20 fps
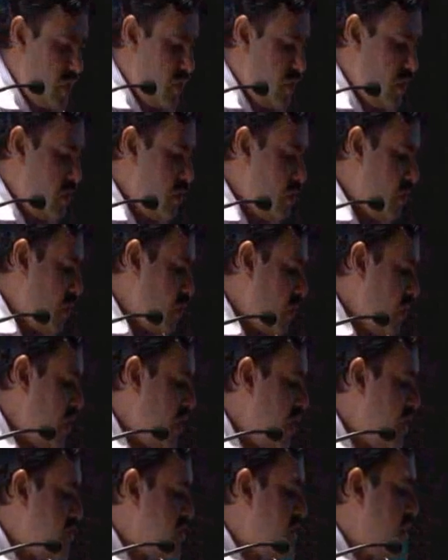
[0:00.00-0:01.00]
So it is not only
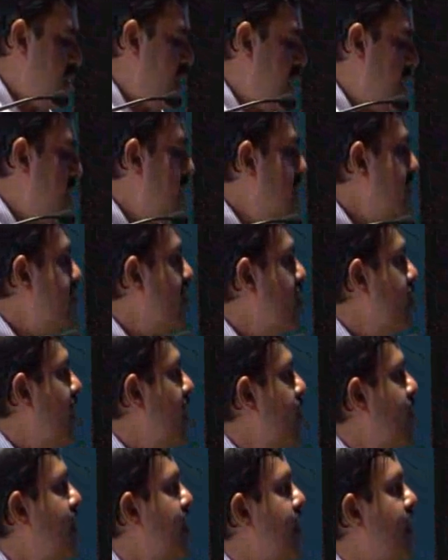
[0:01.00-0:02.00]
natural targets but
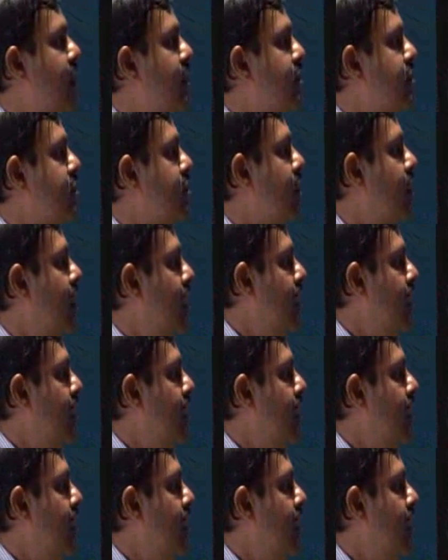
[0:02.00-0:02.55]
man-made targets.